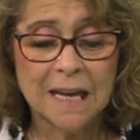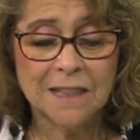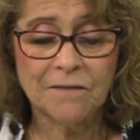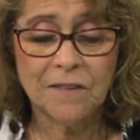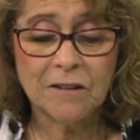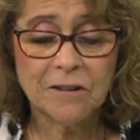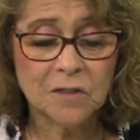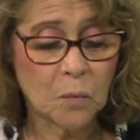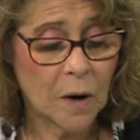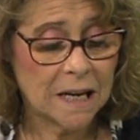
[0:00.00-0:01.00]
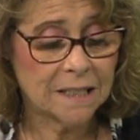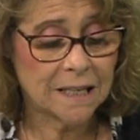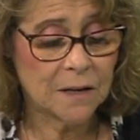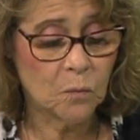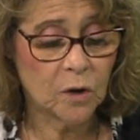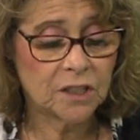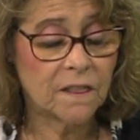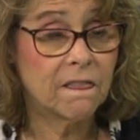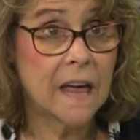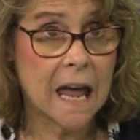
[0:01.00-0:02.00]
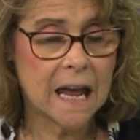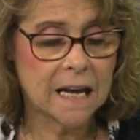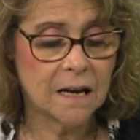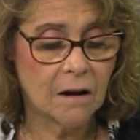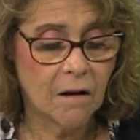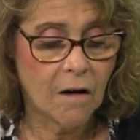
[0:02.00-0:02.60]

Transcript: in the various ways in which they